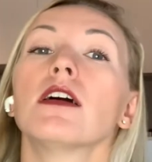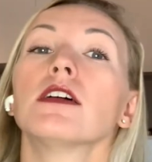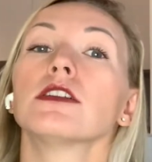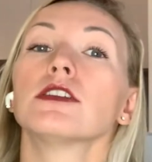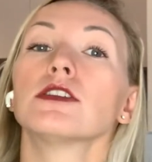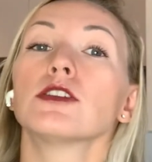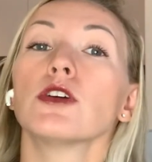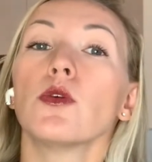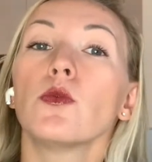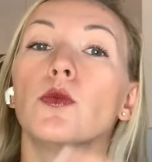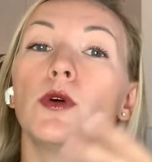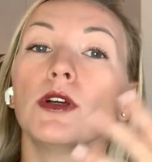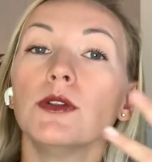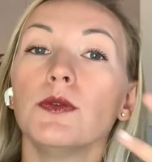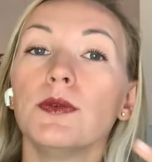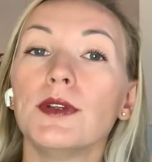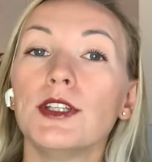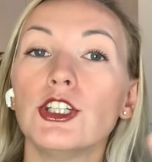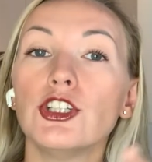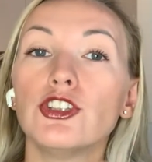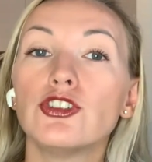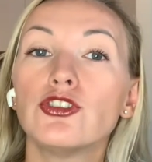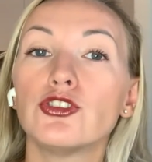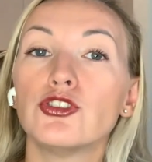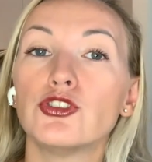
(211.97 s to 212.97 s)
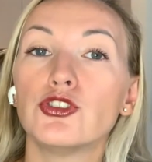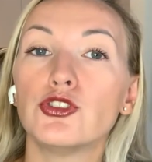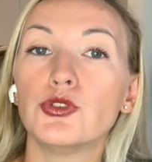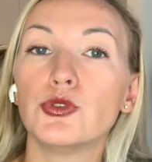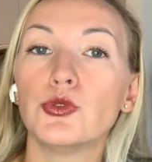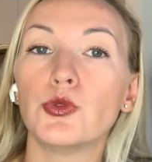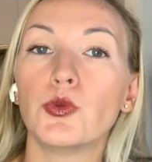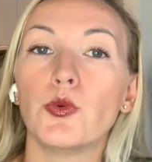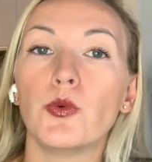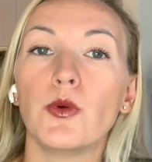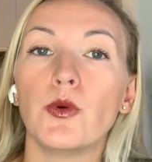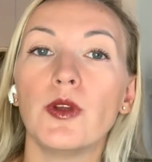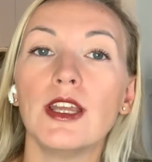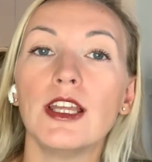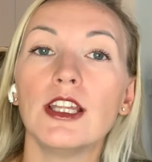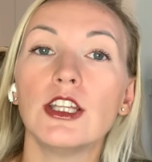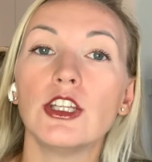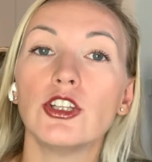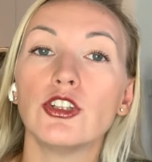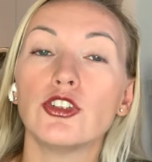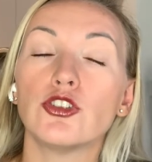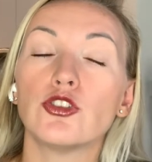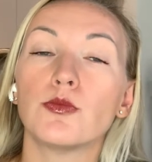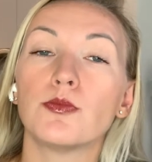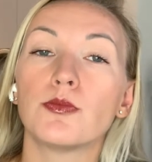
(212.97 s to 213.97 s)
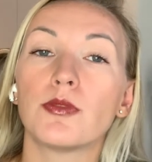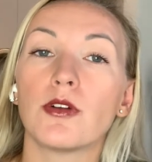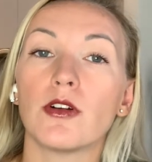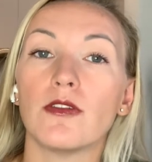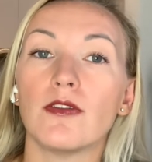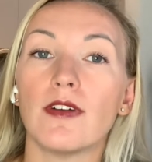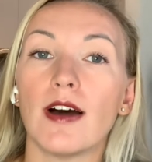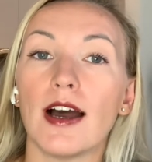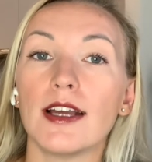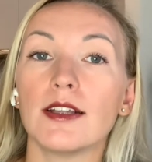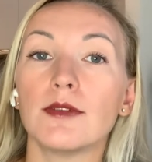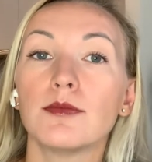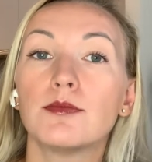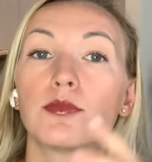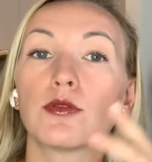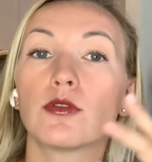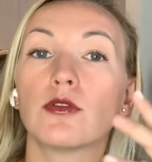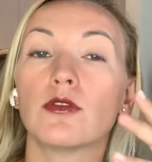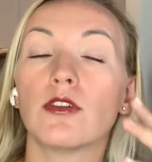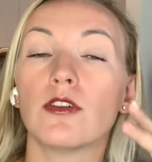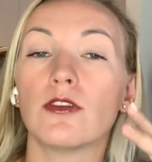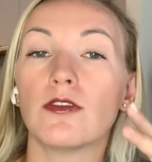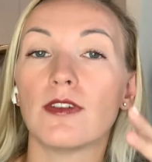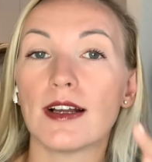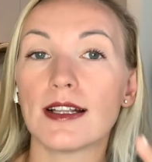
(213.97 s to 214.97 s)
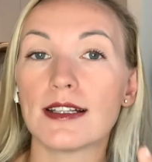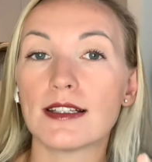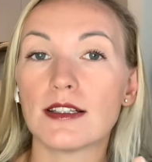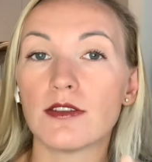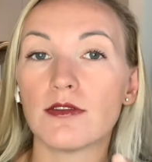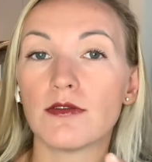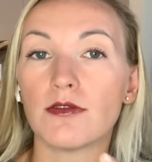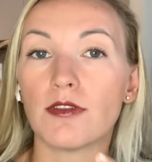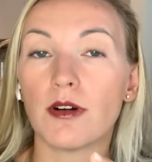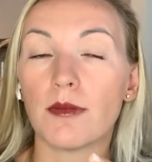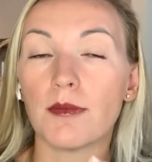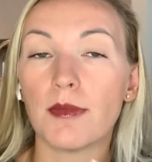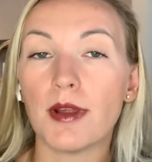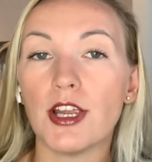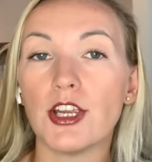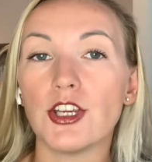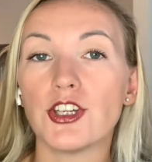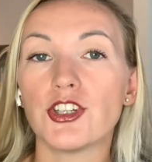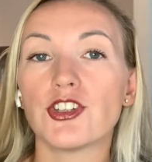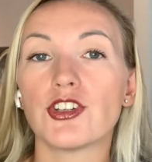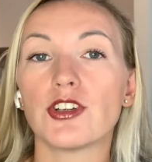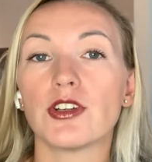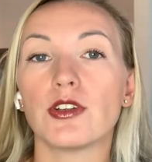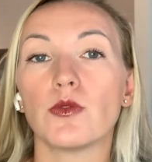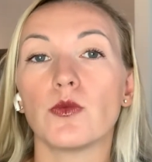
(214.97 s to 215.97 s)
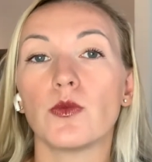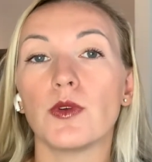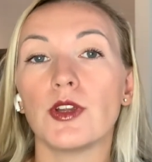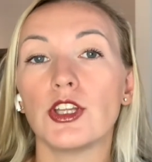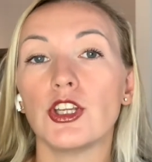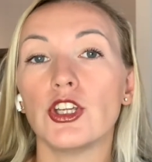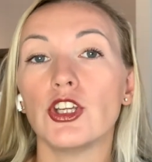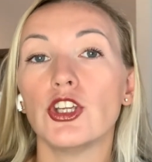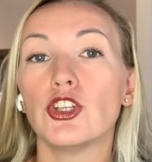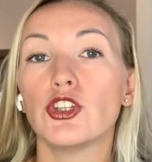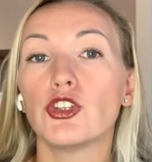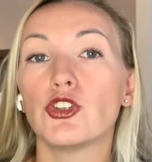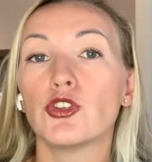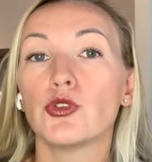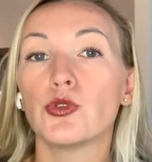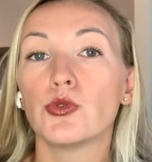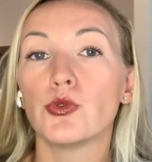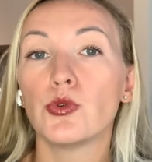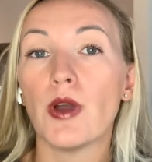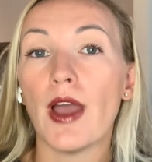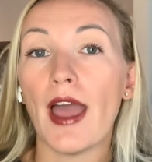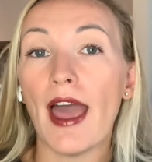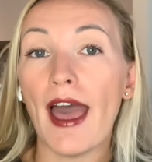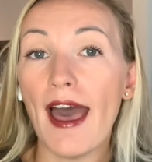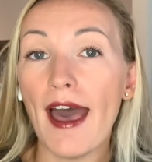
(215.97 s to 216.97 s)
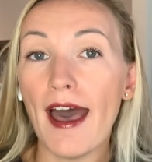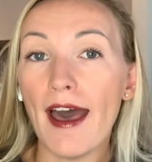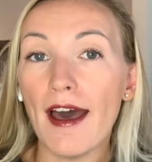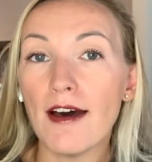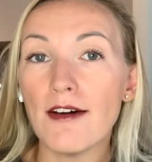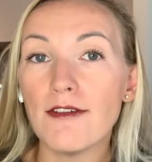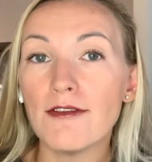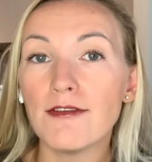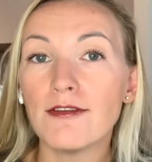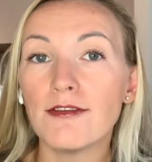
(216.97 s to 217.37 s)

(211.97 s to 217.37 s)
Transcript: so what we need to do, we need to provide proof of funds information. We need to have